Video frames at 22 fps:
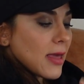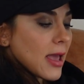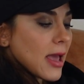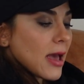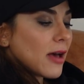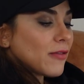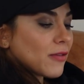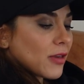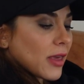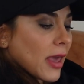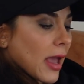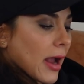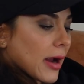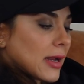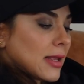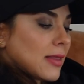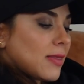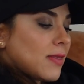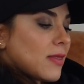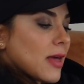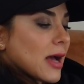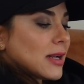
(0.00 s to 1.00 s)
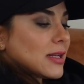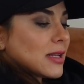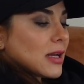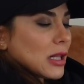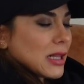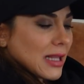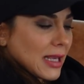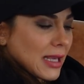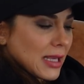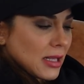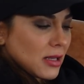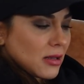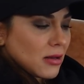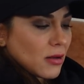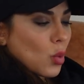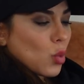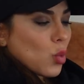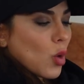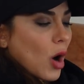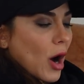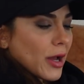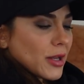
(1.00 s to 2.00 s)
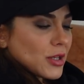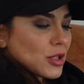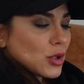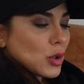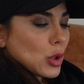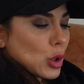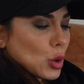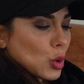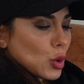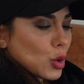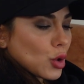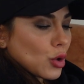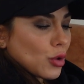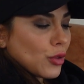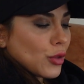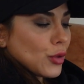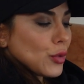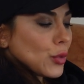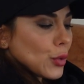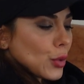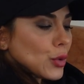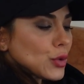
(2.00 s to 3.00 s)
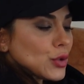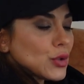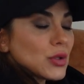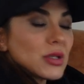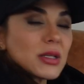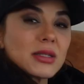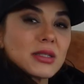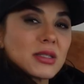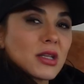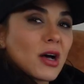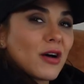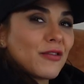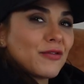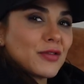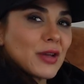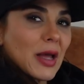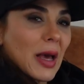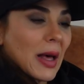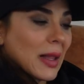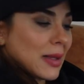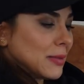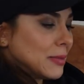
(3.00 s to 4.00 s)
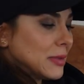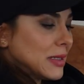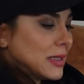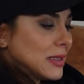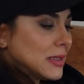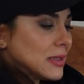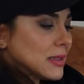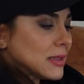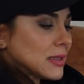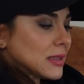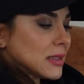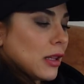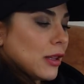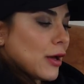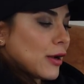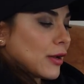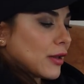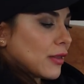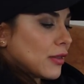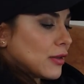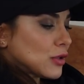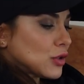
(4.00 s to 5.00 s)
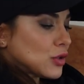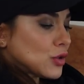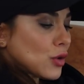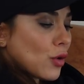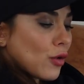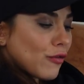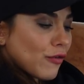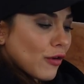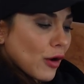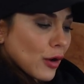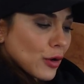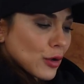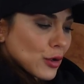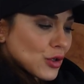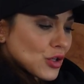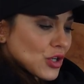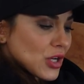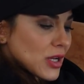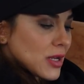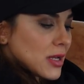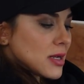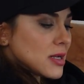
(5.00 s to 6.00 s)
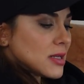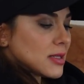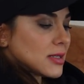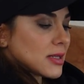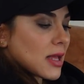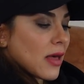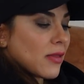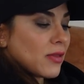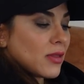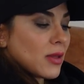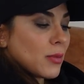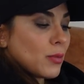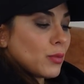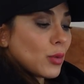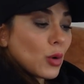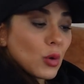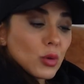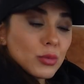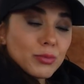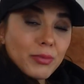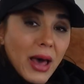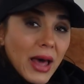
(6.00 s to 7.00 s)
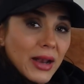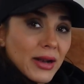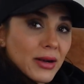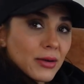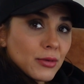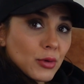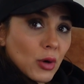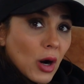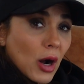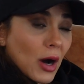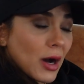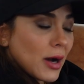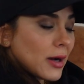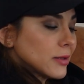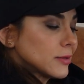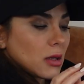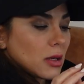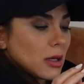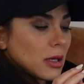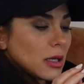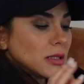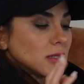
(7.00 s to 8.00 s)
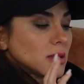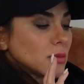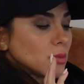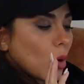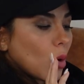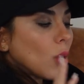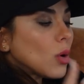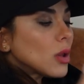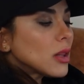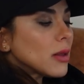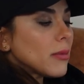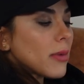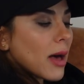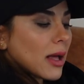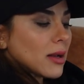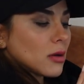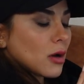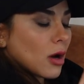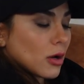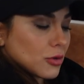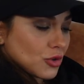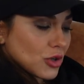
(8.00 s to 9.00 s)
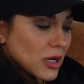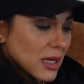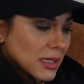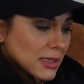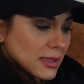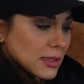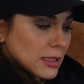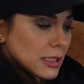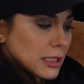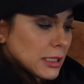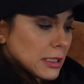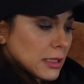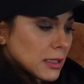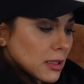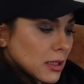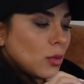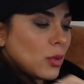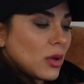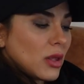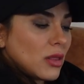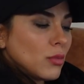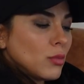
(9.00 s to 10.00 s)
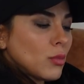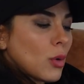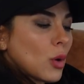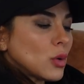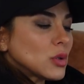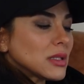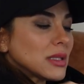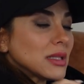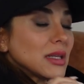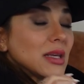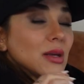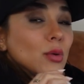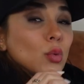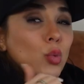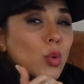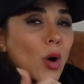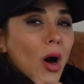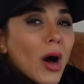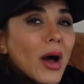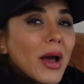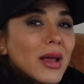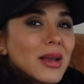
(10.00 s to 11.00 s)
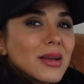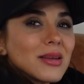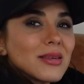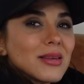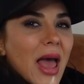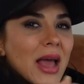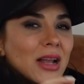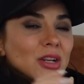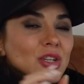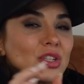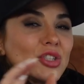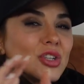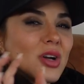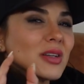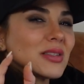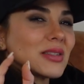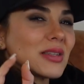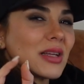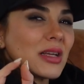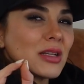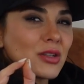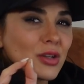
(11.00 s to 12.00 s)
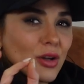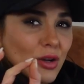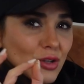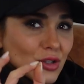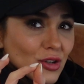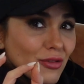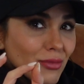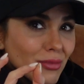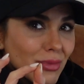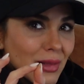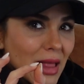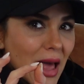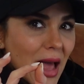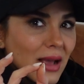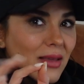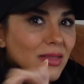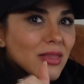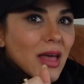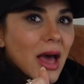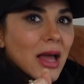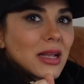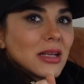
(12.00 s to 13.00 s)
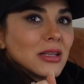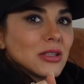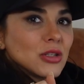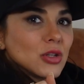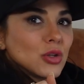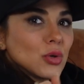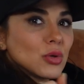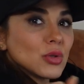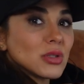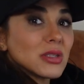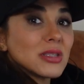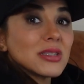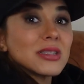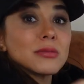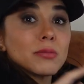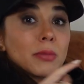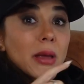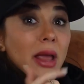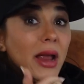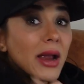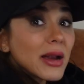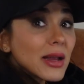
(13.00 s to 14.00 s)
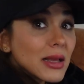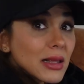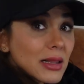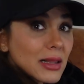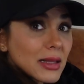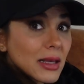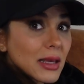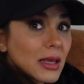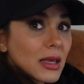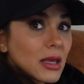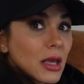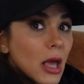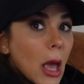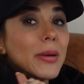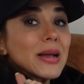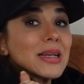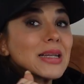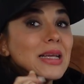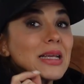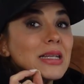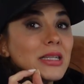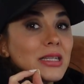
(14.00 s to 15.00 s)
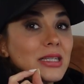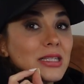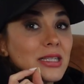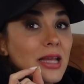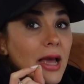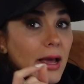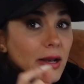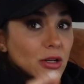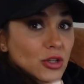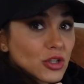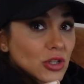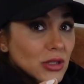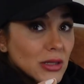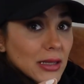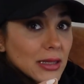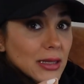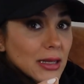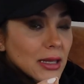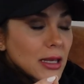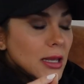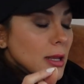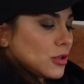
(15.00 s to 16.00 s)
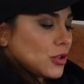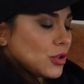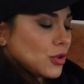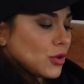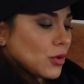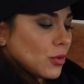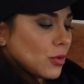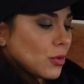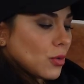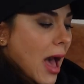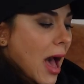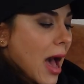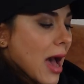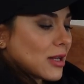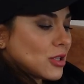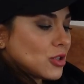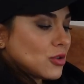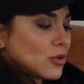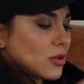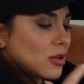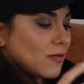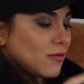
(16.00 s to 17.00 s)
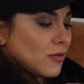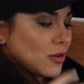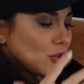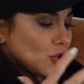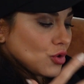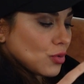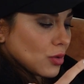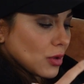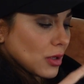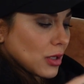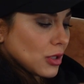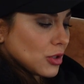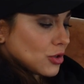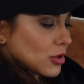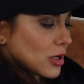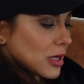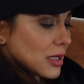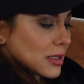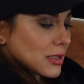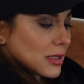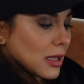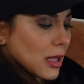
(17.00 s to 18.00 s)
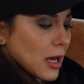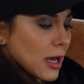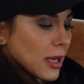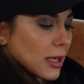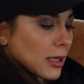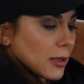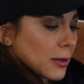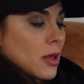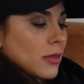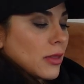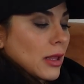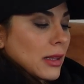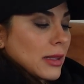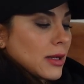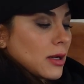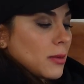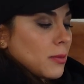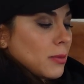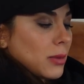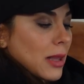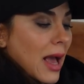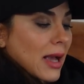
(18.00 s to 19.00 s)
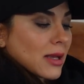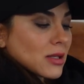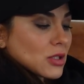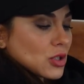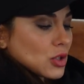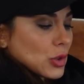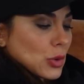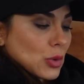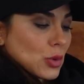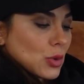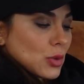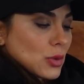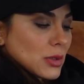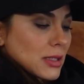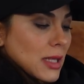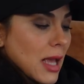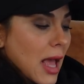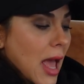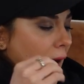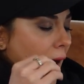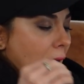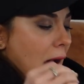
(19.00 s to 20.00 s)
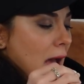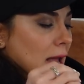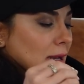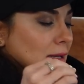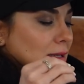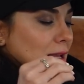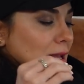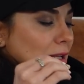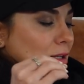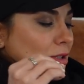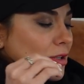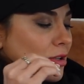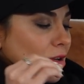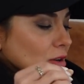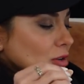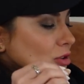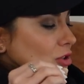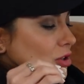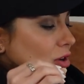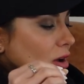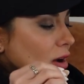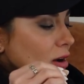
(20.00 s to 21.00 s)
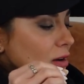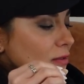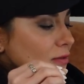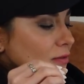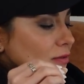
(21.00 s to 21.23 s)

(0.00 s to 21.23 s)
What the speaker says: they have carried that clean, white look through to the soft elements like the sofa cushions and the bold pattern rug. It's all about contrast here with mostly white and just a touch of black that is used sparingly but intentionally to add to the visual interest. Like the little black stools add a touch of